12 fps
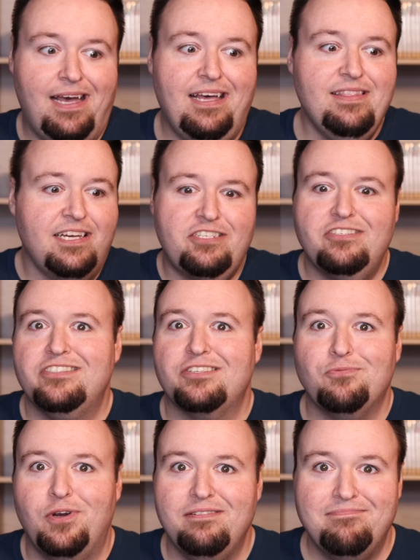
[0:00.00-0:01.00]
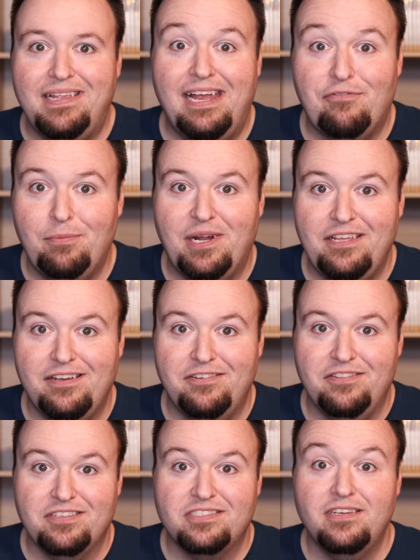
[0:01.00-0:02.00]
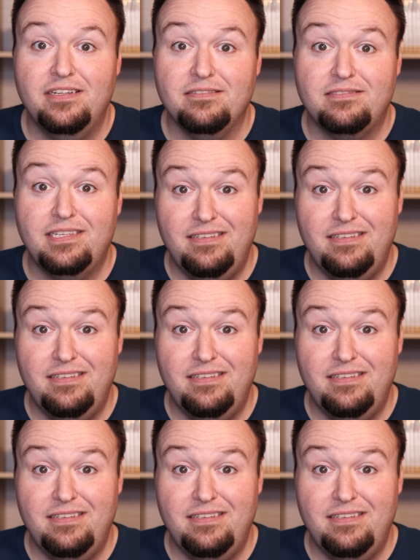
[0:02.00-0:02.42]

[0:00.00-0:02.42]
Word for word: Unless you just want everybody under the sun